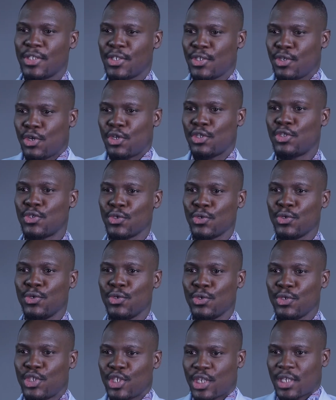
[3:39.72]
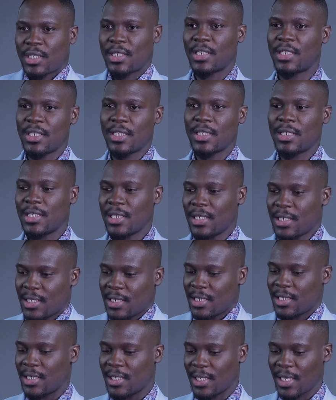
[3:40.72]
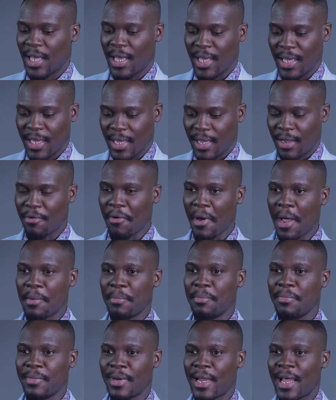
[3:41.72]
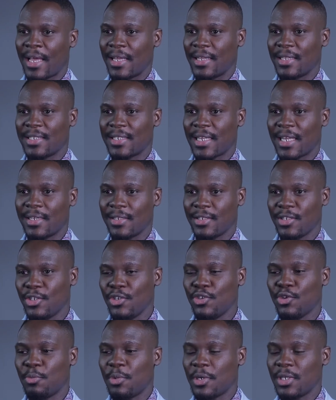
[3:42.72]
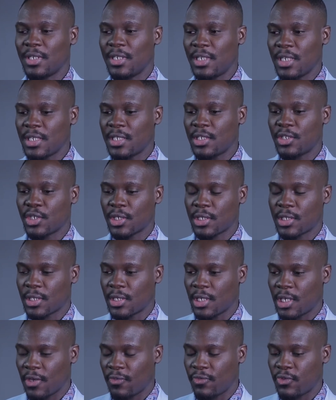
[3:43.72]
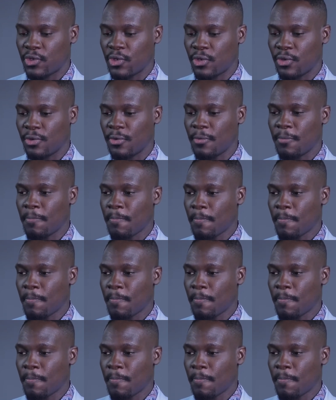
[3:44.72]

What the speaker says: Is it not to just cram lines, and you know, but this just gives you